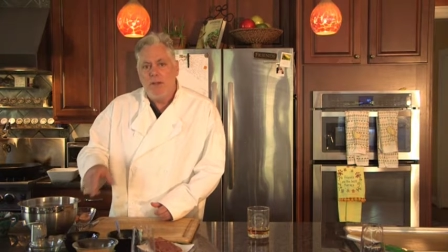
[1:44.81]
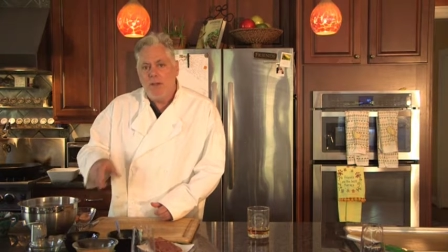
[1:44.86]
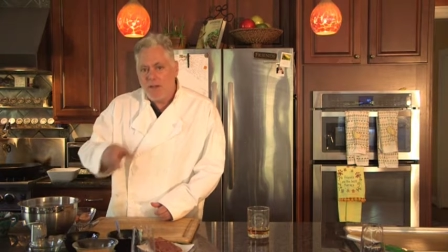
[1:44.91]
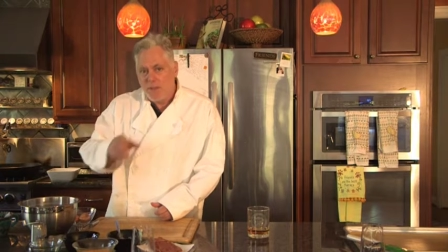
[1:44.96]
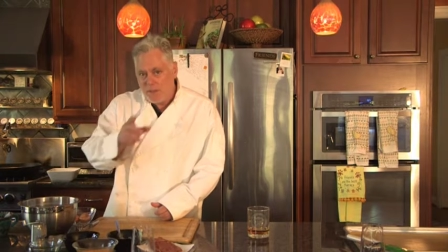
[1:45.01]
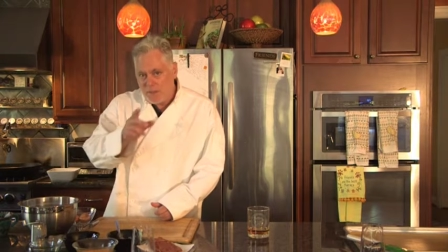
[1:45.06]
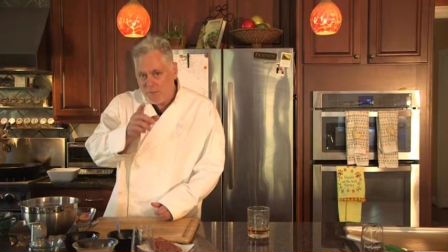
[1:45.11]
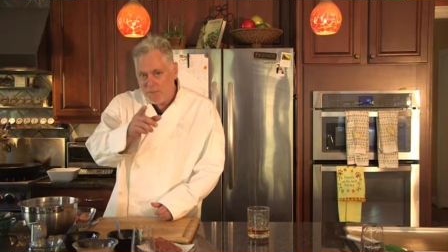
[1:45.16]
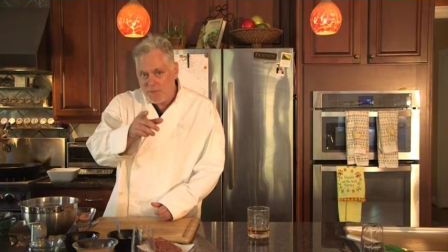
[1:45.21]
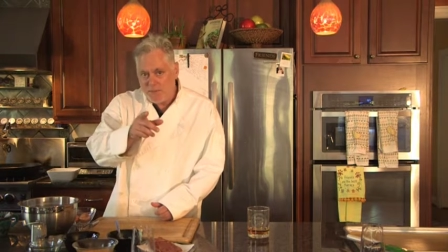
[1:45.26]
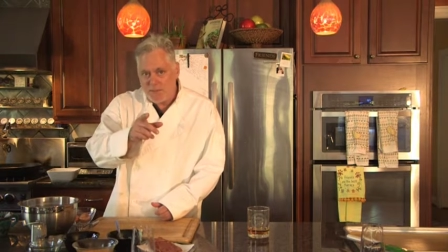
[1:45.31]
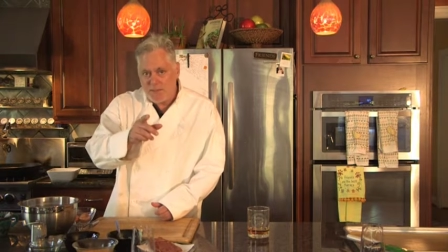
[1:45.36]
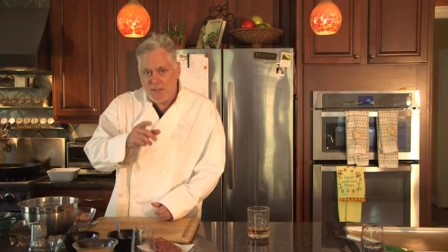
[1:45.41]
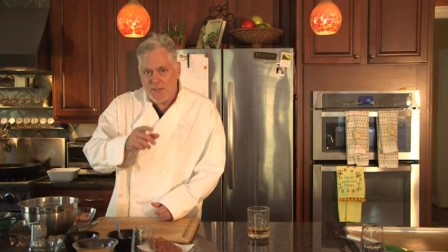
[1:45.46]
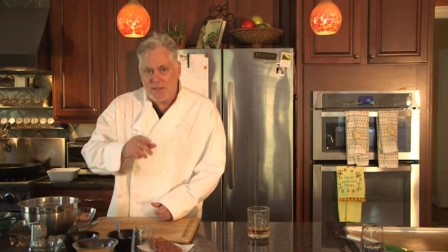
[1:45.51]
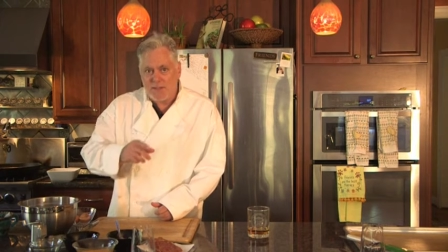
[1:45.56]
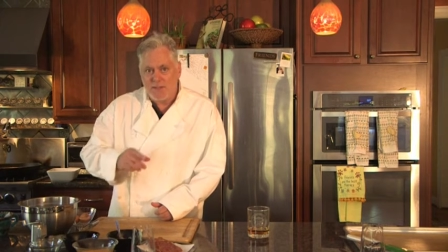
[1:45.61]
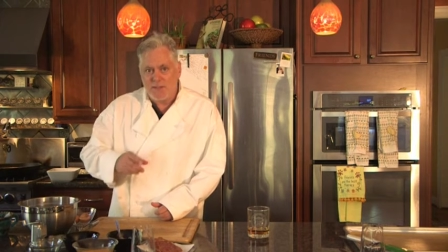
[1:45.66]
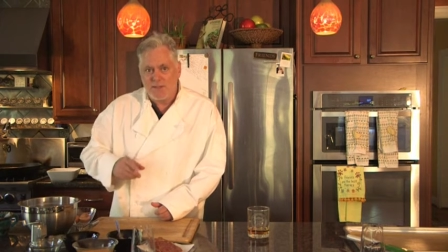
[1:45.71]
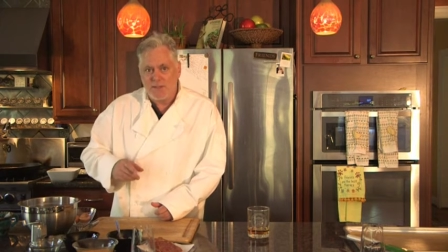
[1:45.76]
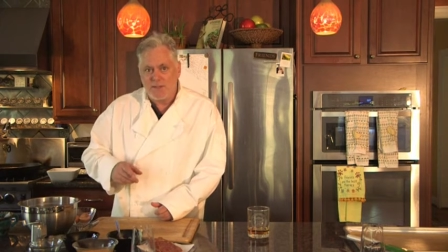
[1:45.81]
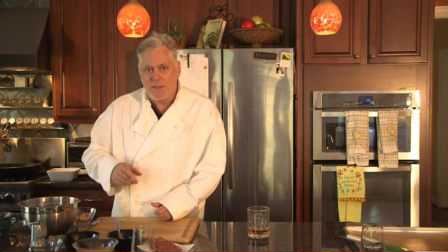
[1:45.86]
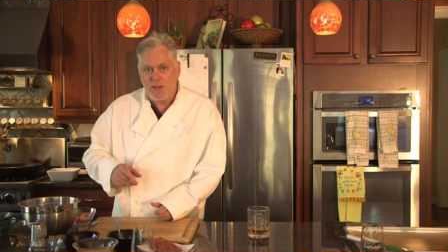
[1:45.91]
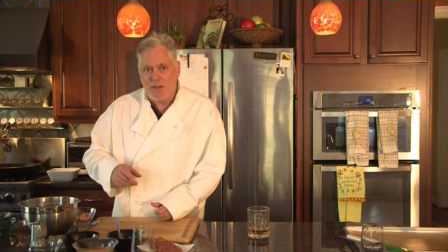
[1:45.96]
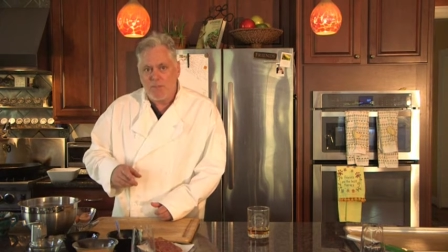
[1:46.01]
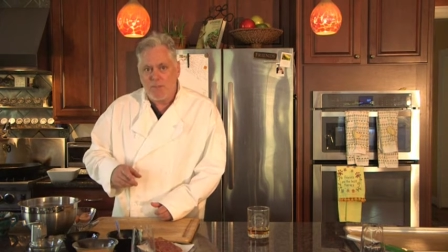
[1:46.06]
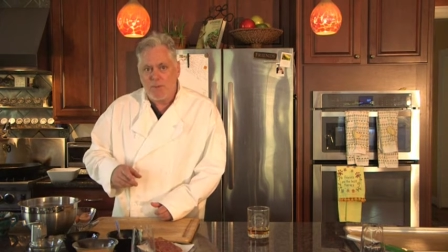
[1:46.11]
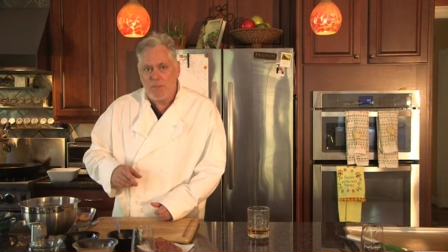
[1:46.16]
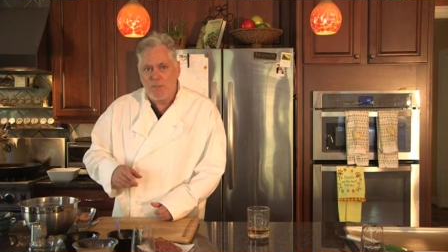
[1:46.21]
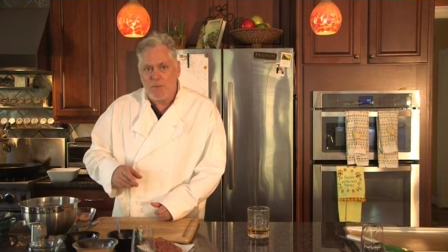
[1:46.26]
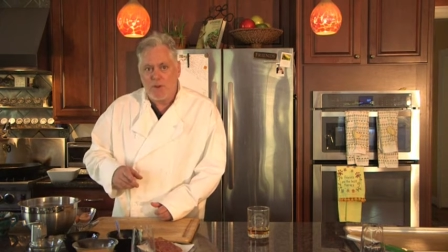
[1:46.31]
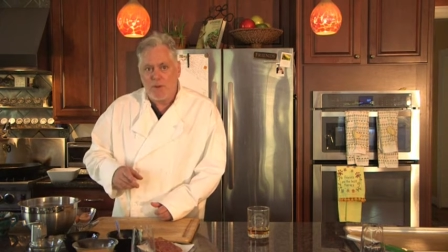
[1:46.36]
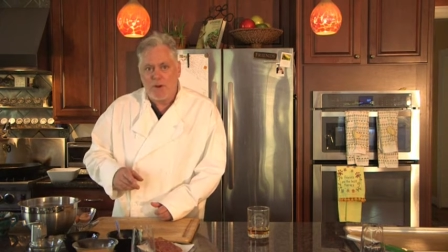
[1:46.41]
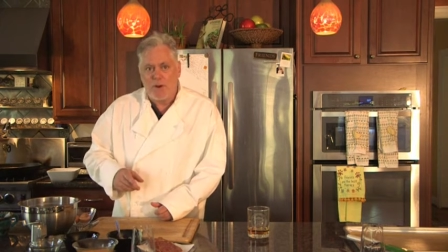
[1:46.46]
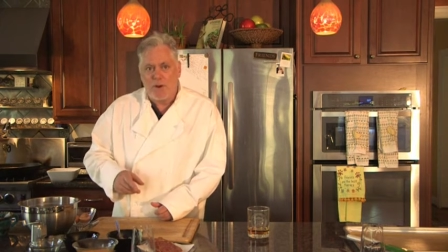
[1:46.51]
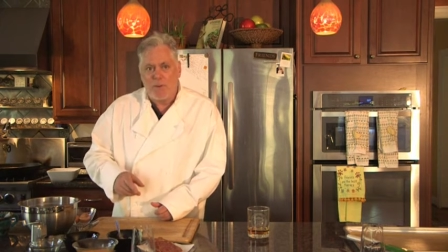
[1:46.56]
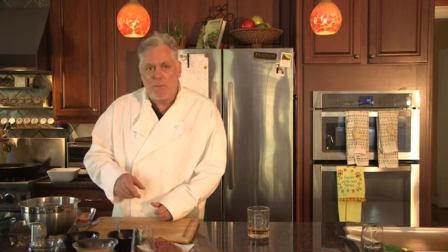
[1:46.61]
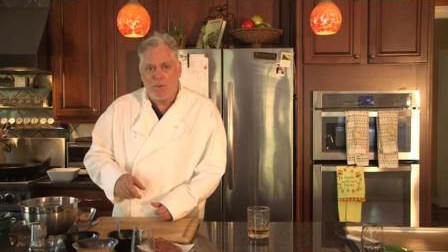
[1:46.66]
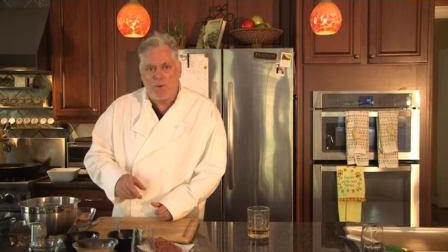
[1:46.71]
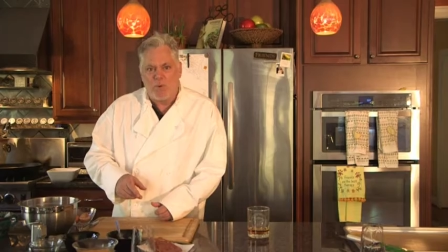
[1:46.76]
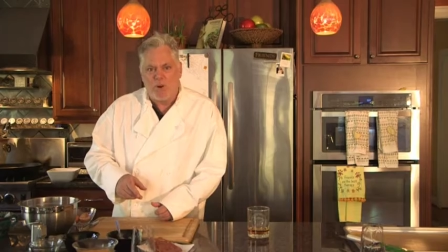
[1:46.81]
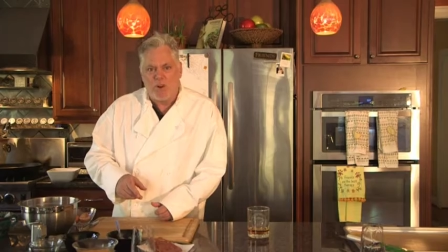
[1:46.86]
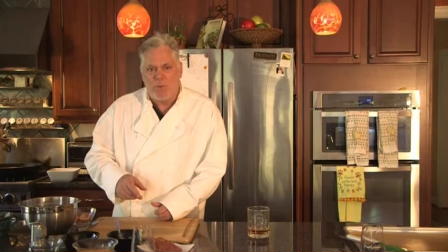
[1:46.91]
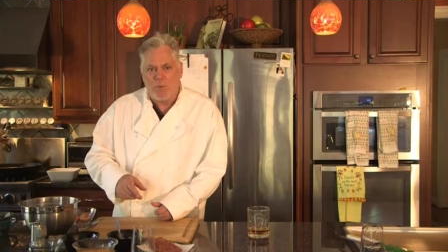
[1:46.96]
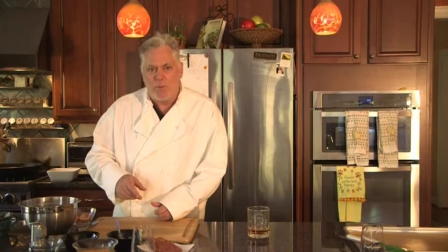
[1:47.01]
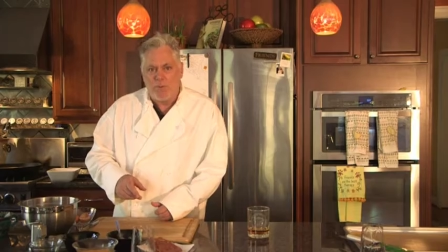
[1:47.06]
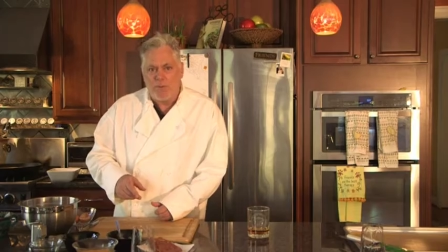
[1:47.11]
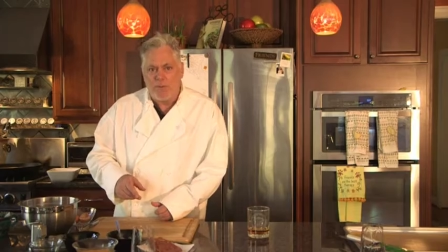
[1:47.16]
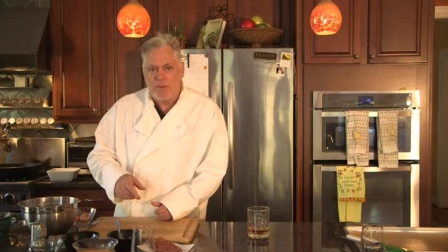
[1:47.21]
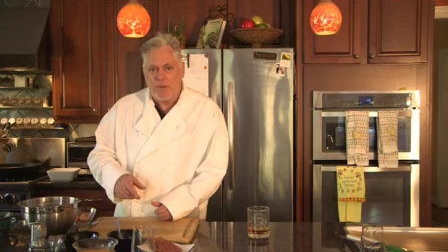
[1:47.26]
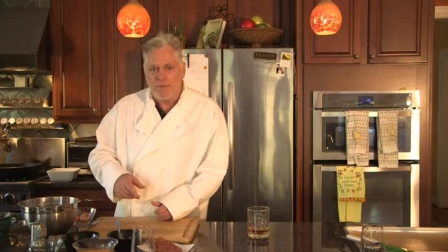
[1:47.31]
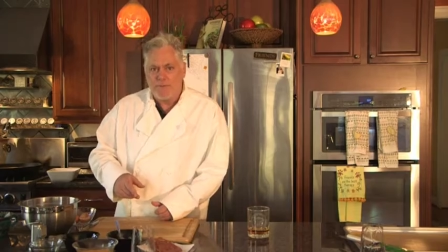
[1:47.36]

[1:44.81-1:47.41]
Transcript: Give me a second to set up my beater. I'll be right with you.